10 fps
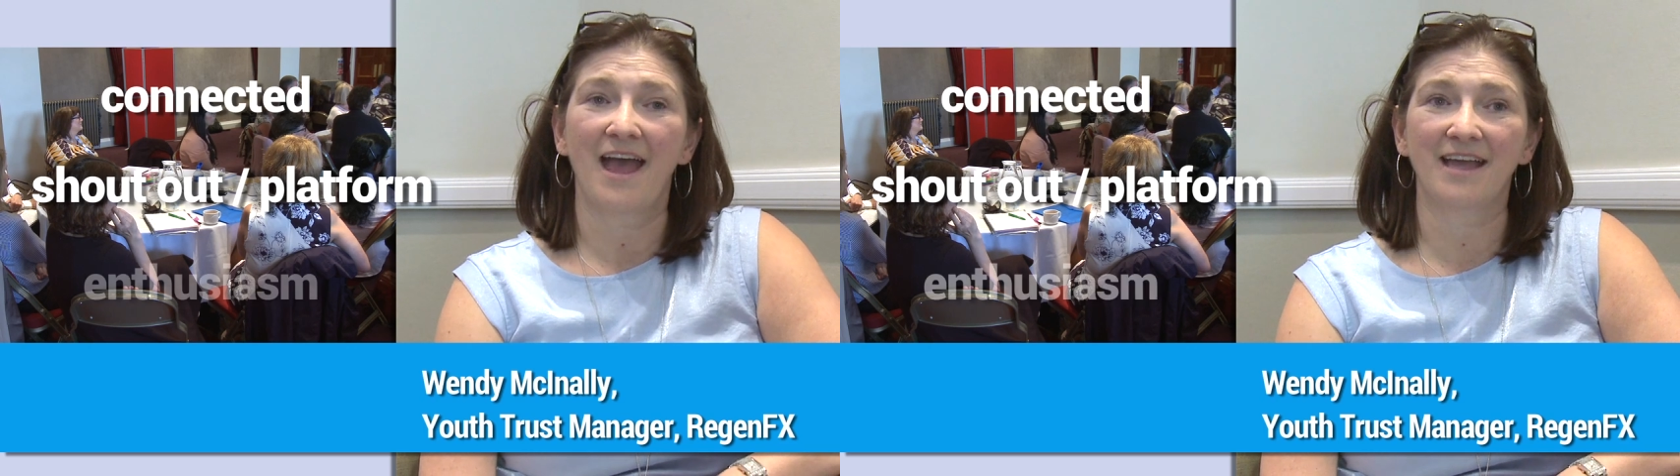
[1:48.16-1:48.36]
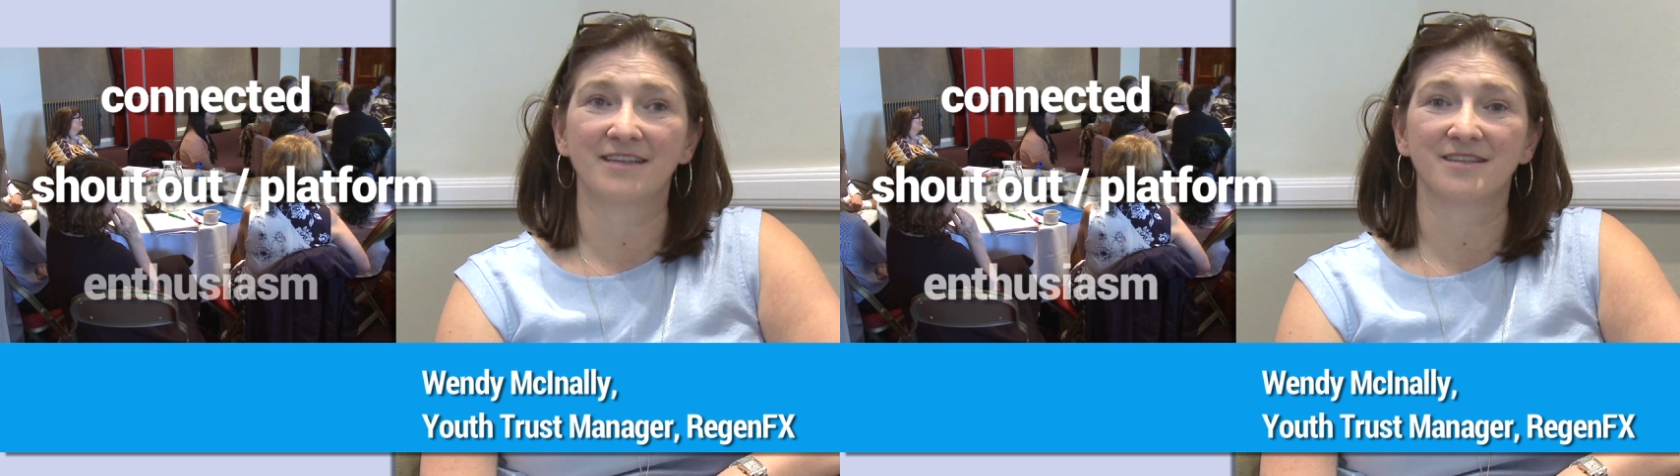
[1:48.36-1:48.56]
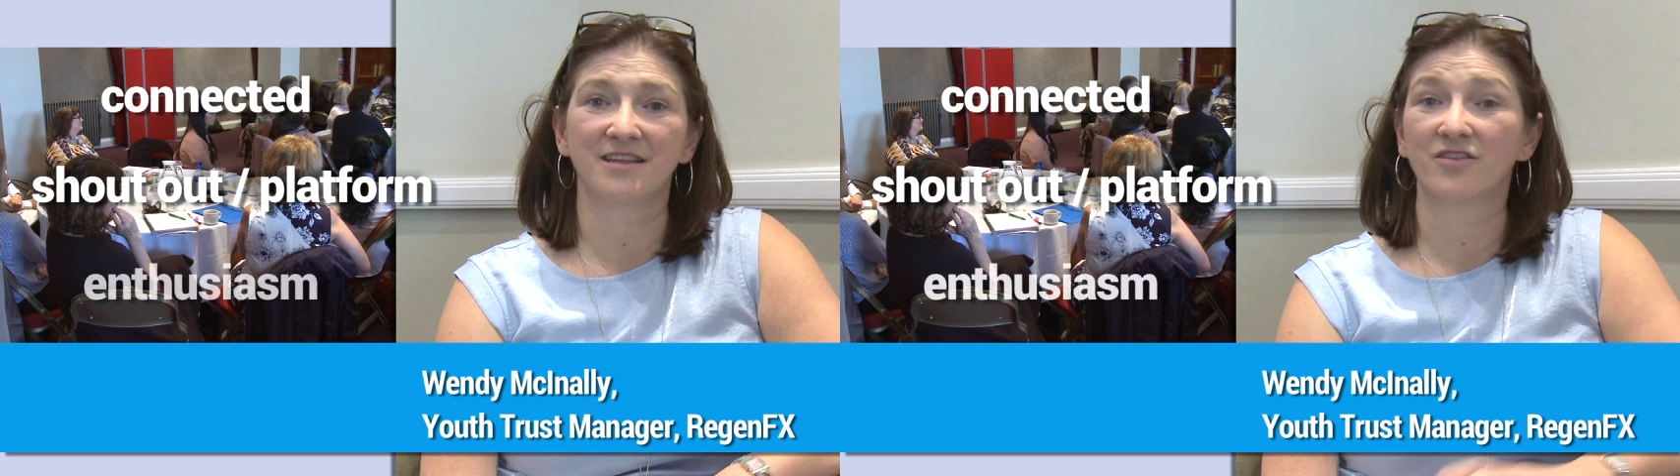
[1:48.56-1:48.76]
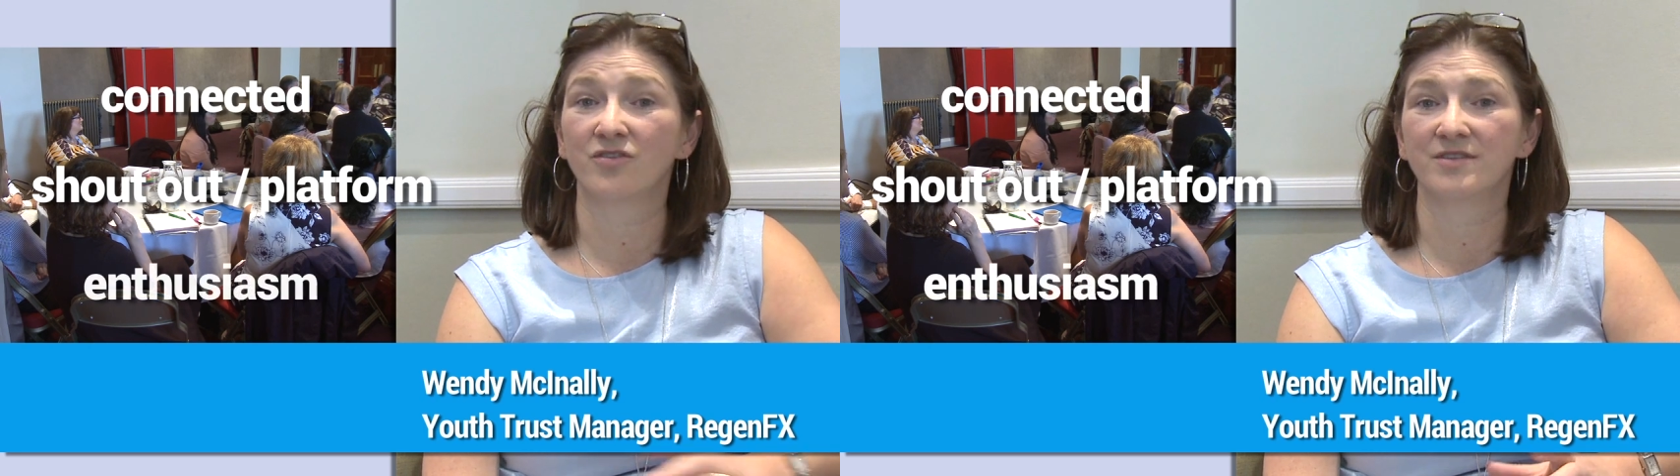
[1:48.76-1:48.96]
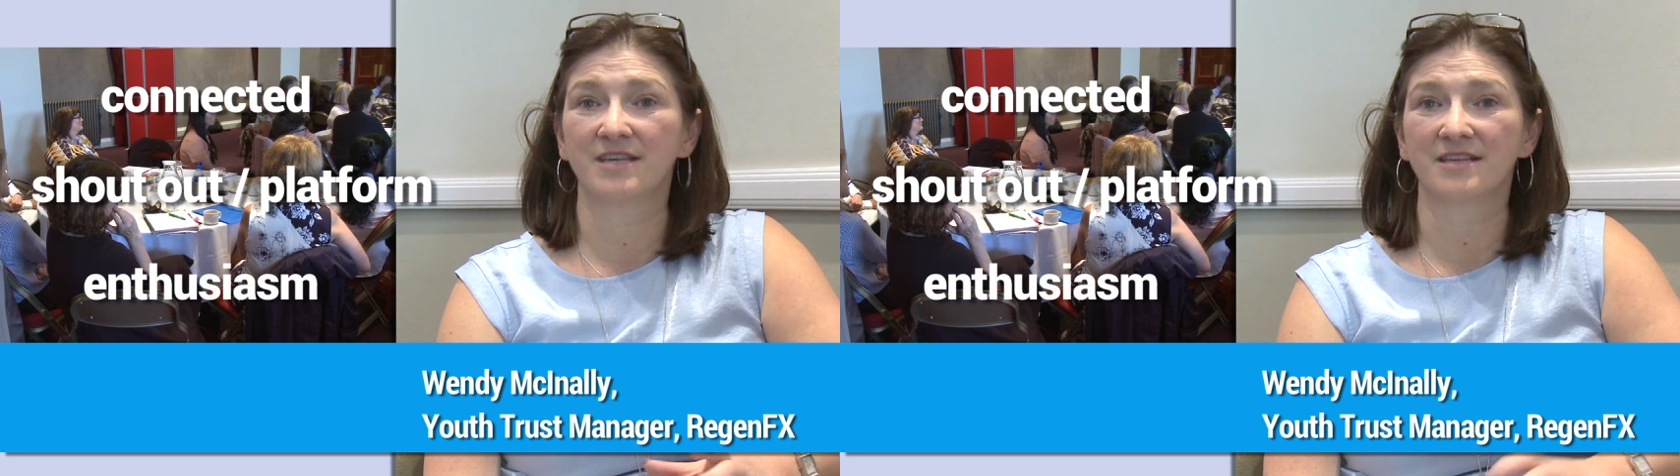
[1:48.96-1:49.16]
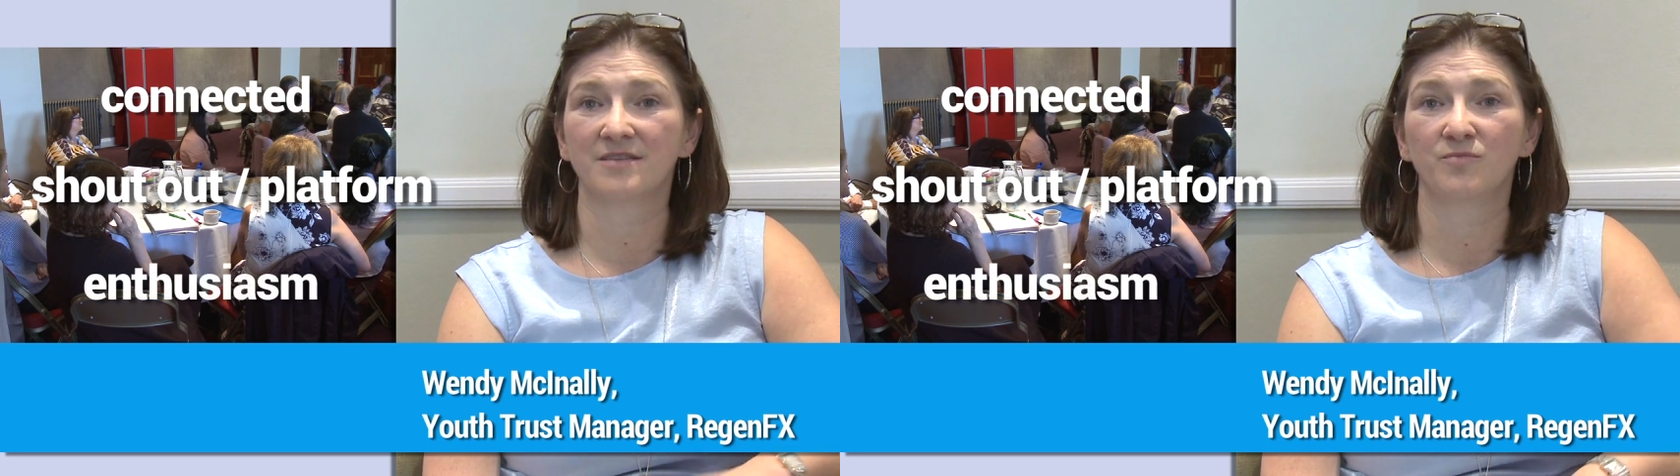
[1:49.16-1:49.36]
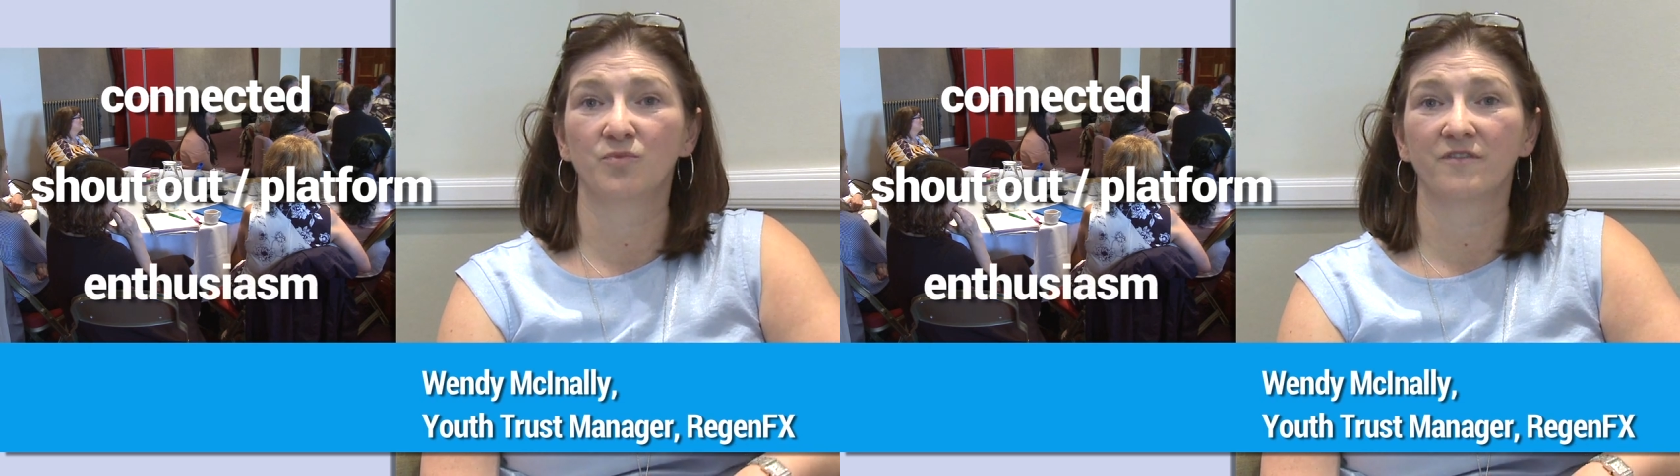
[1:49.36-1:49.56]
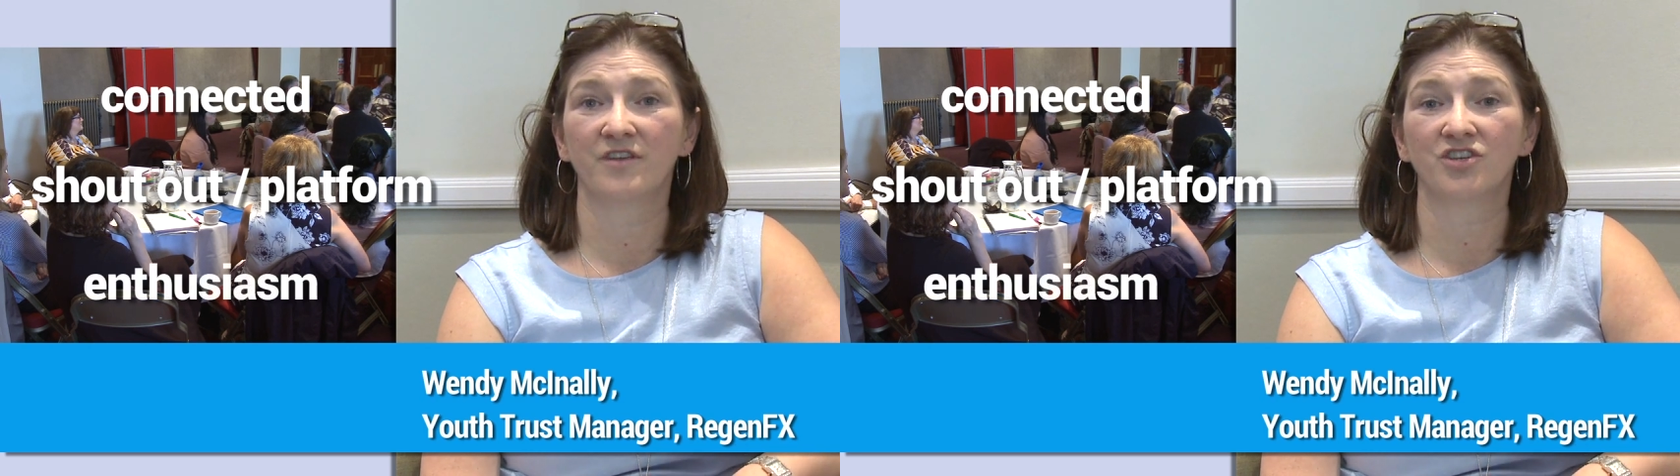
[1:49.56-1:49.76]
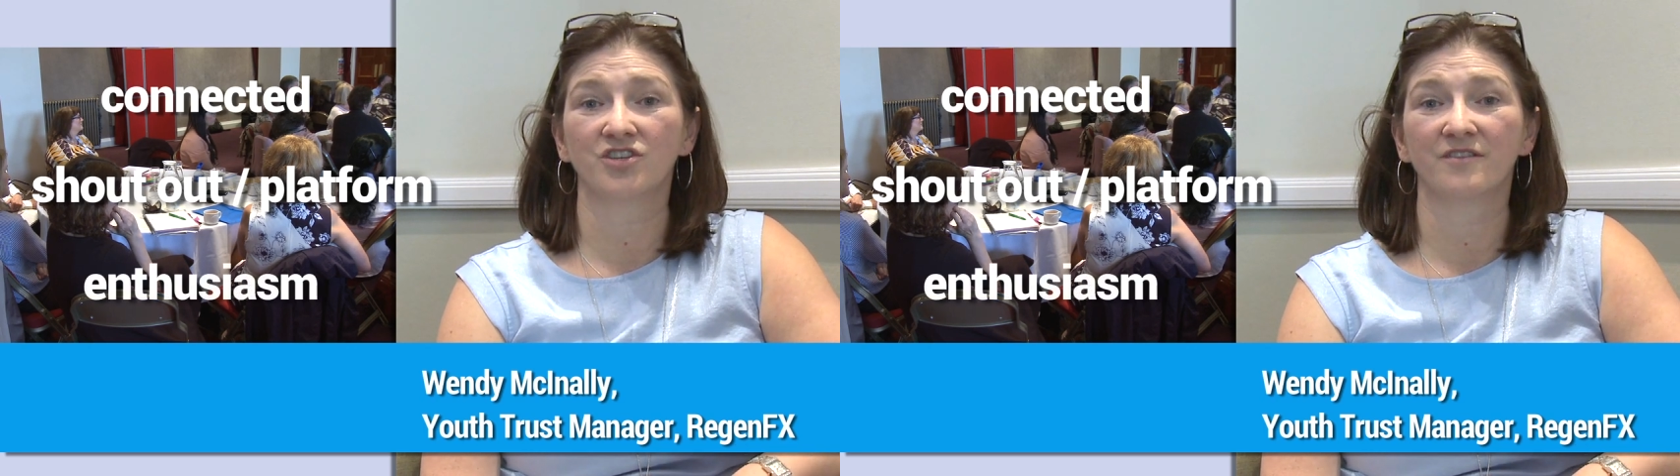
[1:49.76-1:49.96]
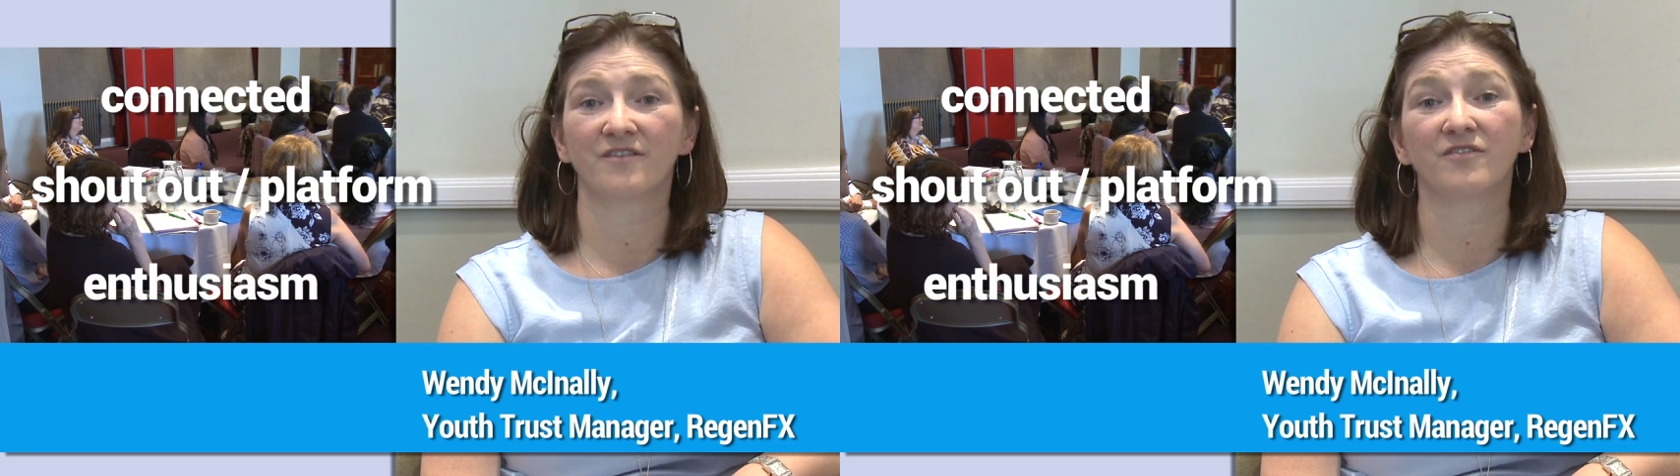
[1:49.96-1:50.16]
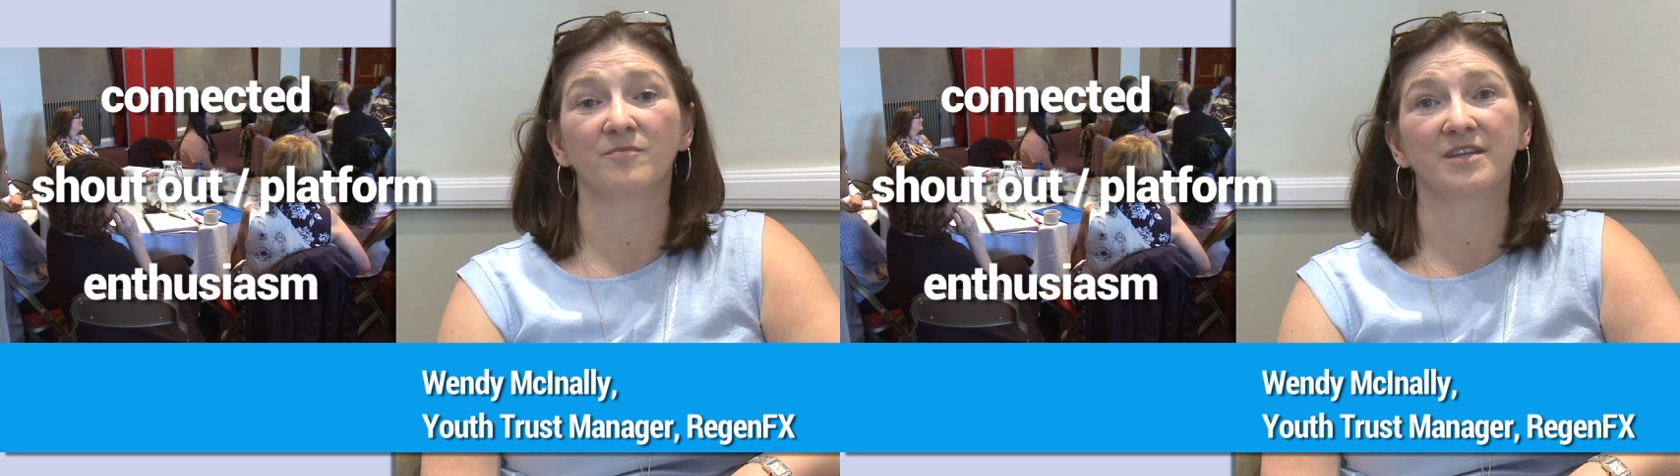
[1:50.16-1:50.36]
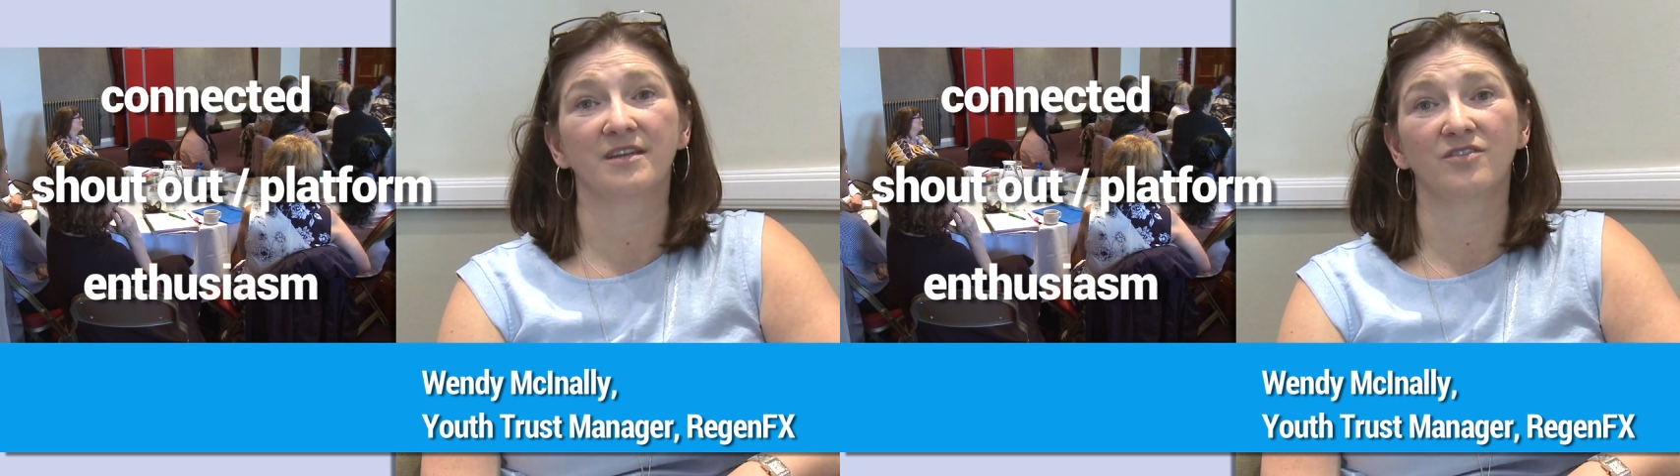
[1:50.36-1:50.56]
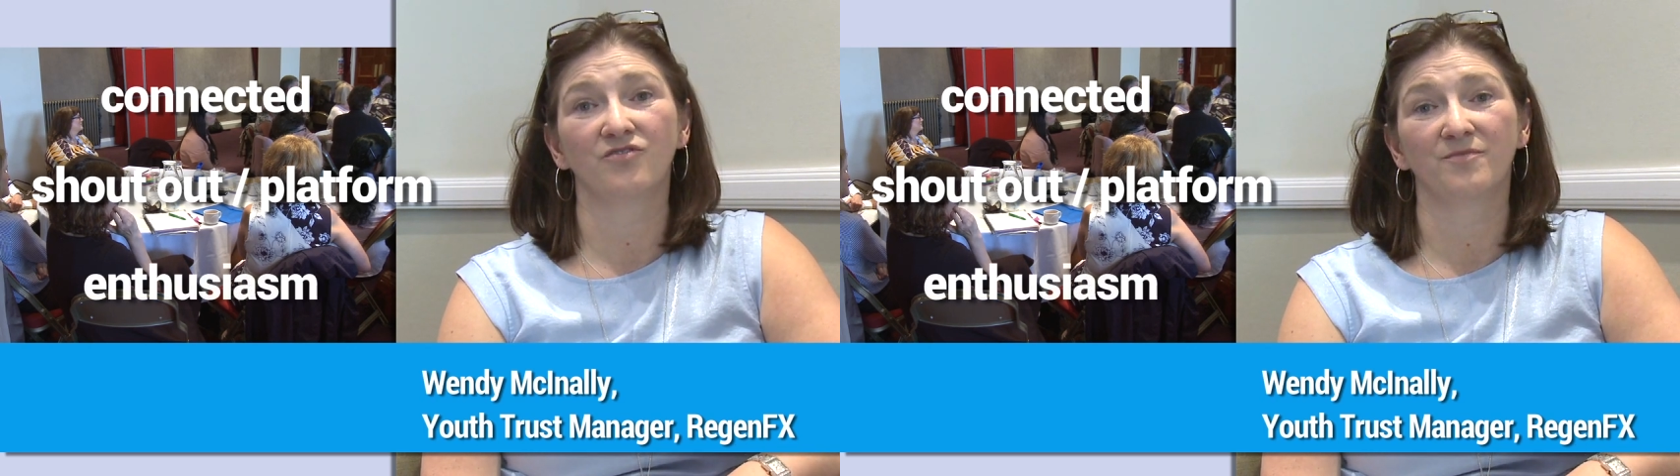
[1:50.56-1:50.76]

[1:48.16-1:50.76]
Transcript: is the enthusiasm and motivation of everybody in the